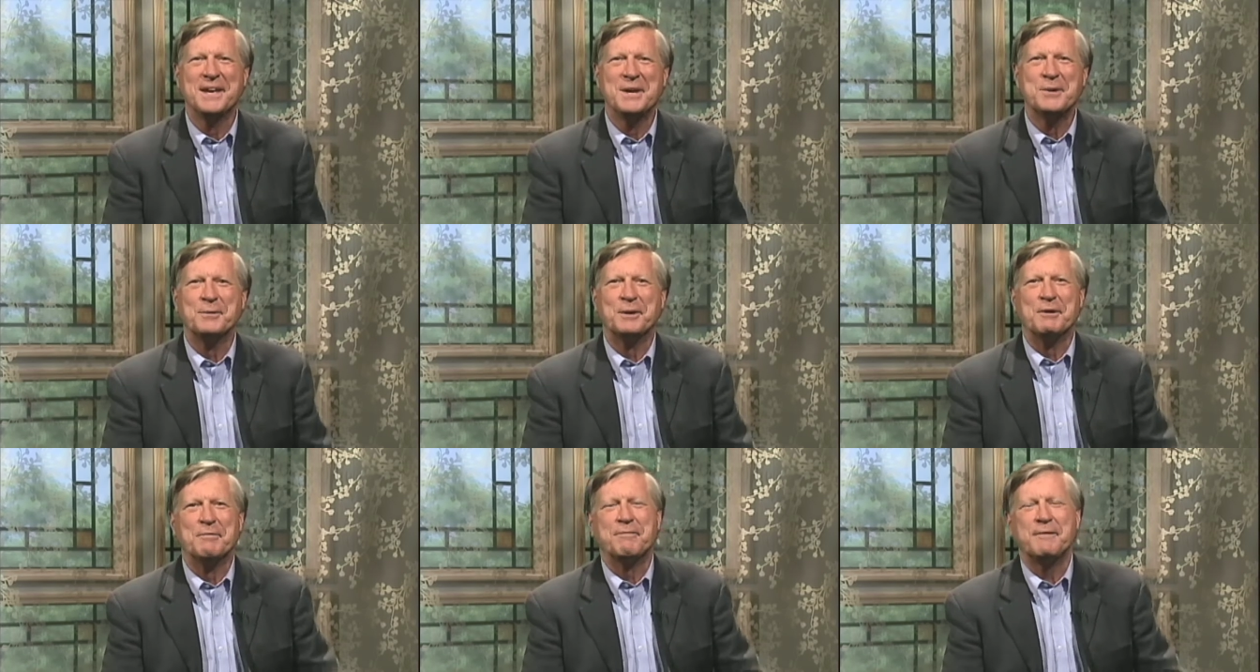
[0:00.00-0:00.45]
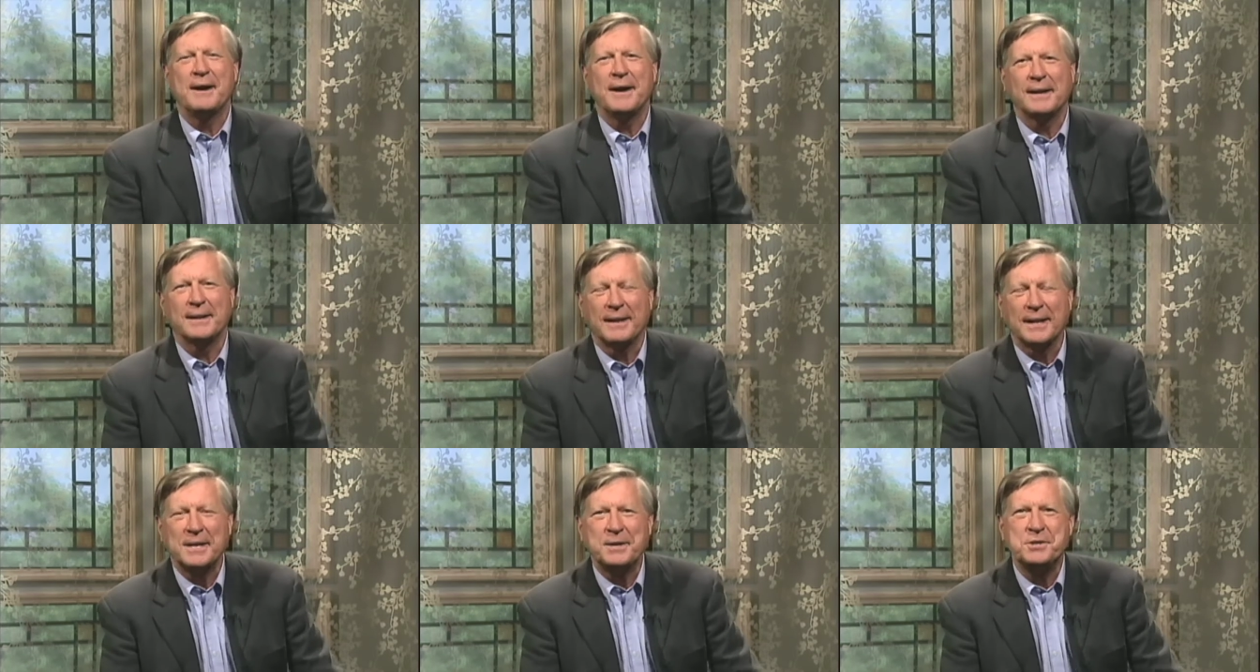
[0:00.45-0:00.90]
Well,
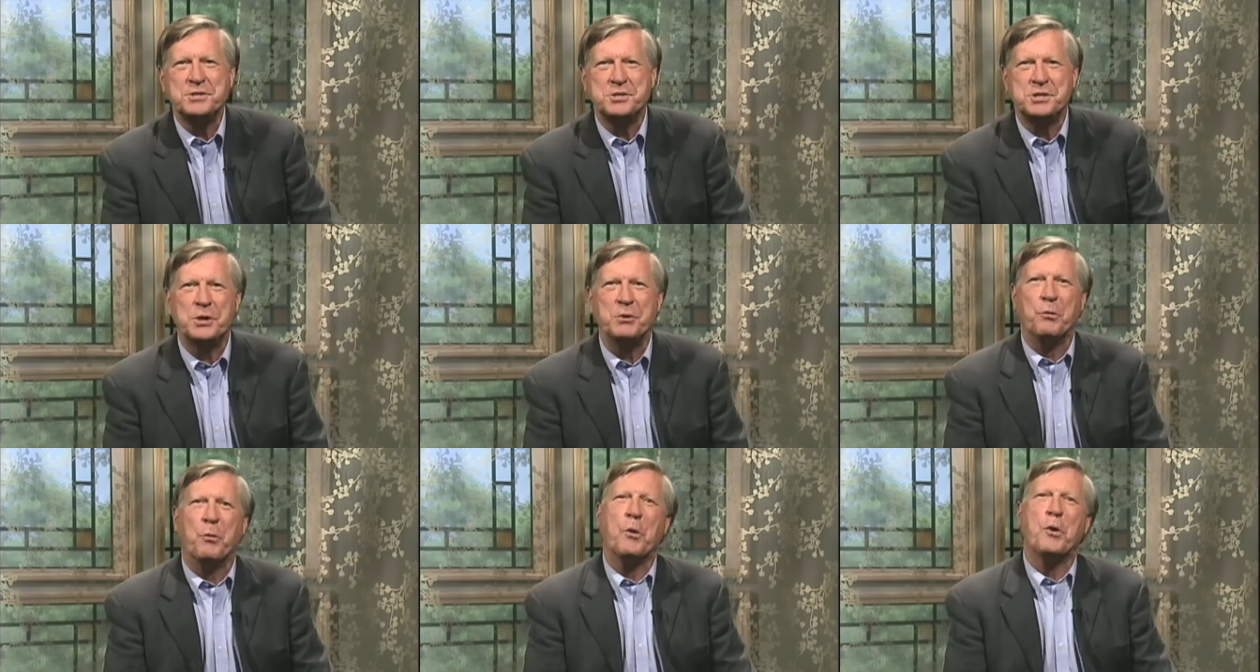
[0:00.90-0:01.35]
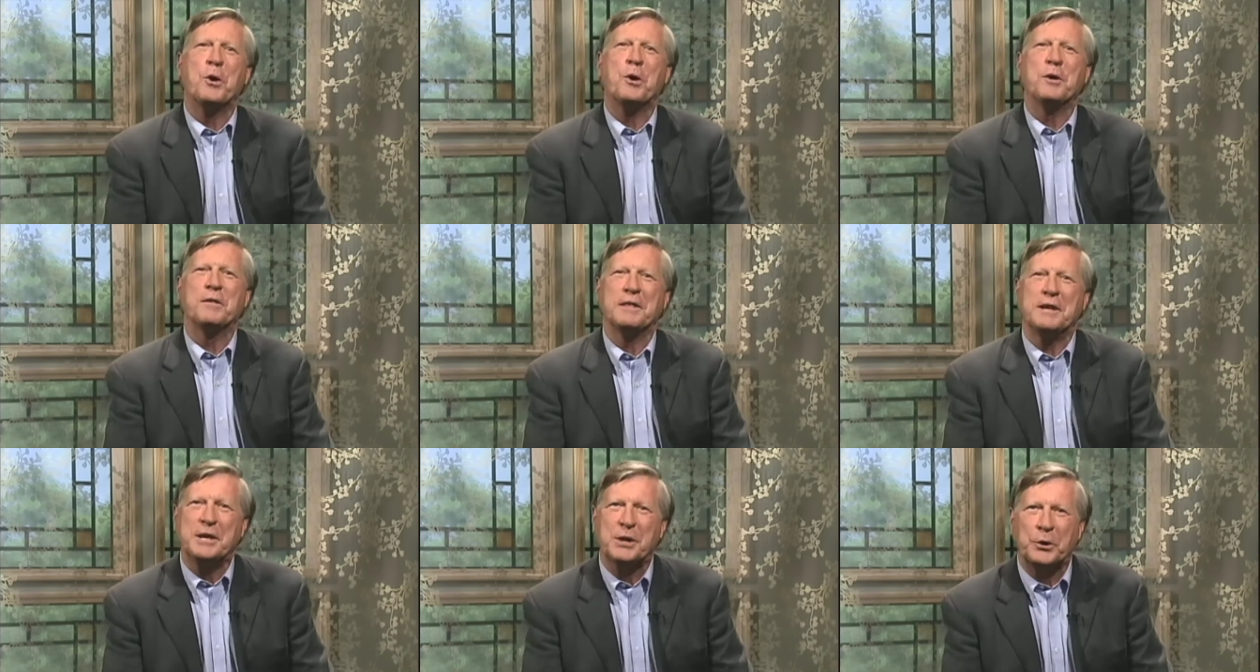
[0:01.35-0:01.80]
finally, she wore
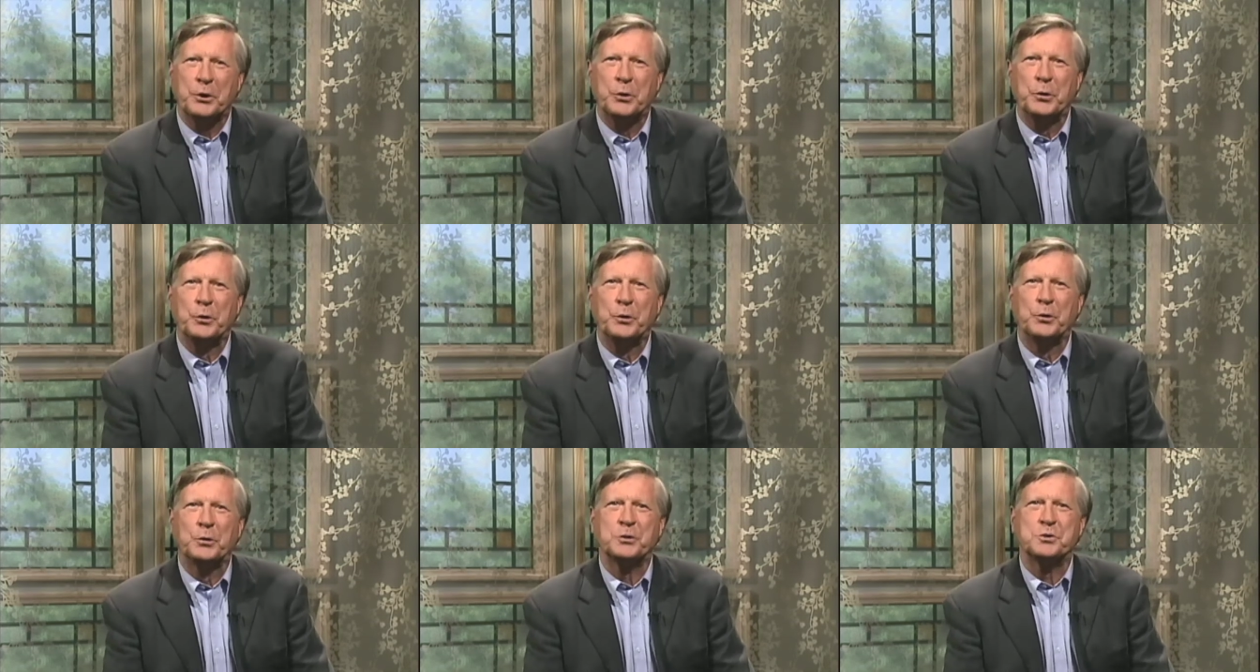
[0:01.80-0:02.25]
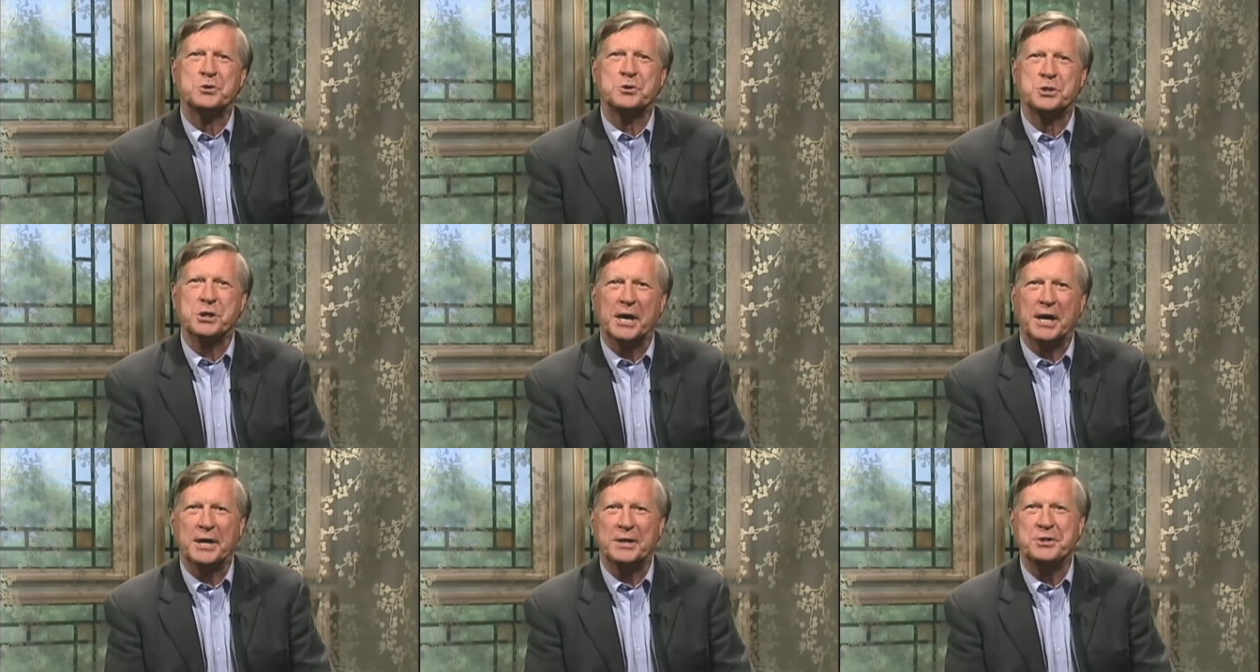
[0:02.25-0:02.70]
the old
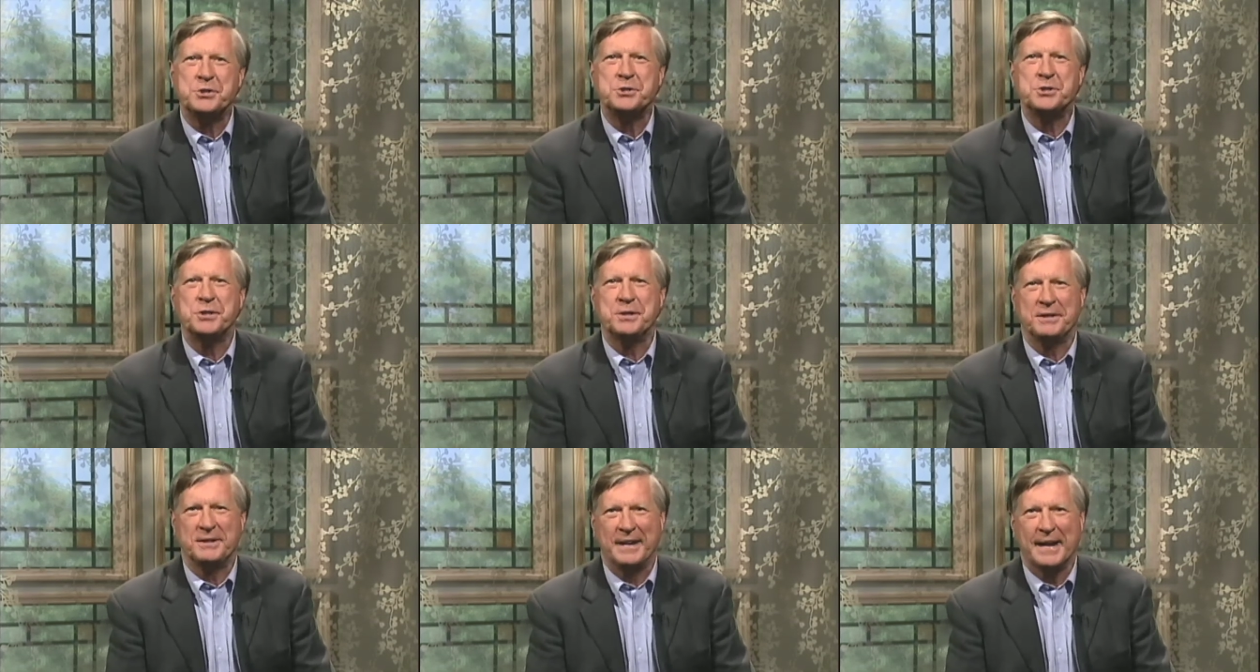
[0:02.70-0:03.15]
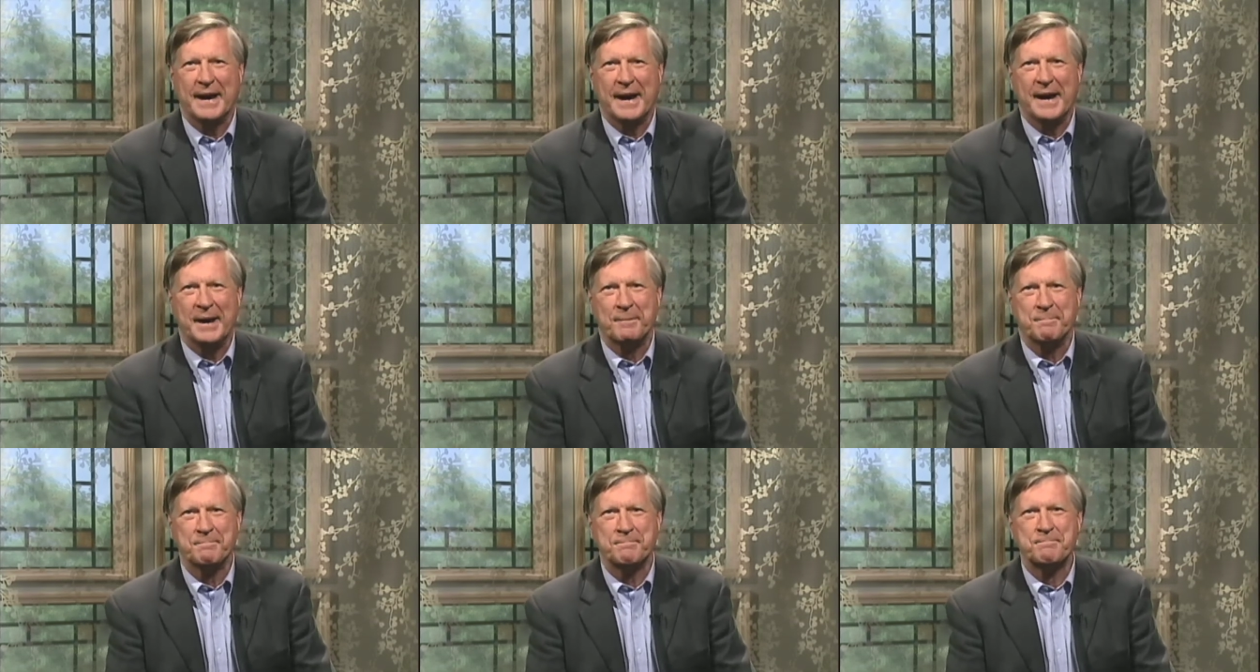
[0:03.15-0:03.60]
judge
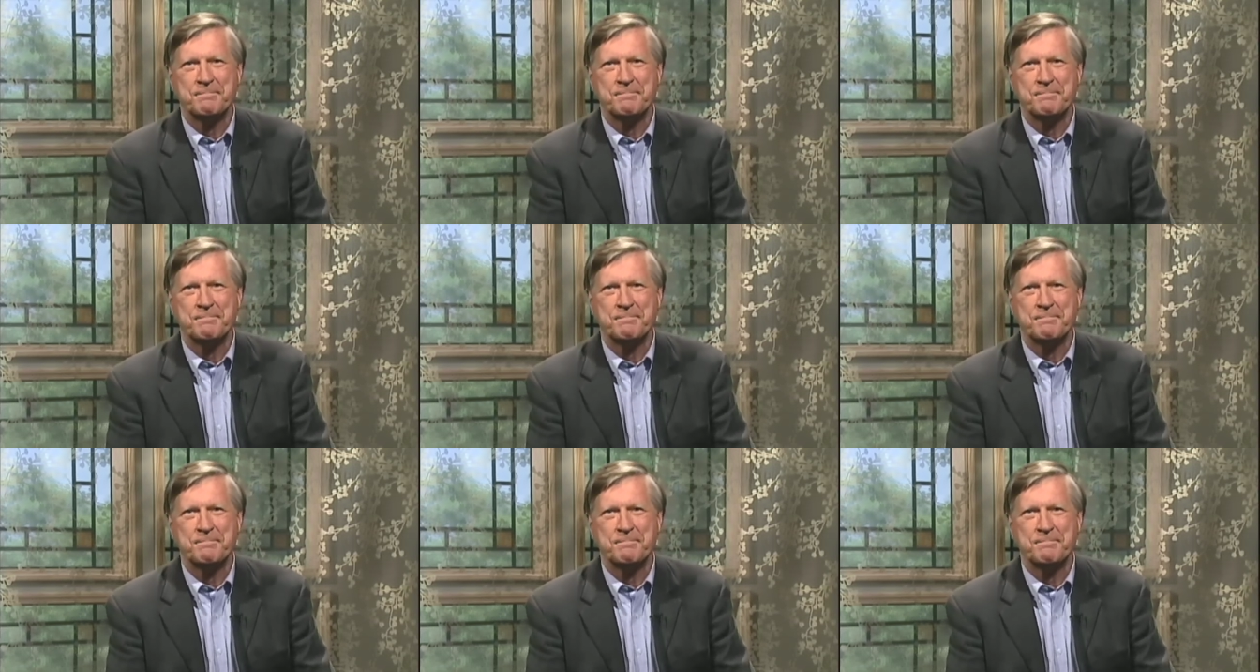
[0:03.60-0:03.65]
down.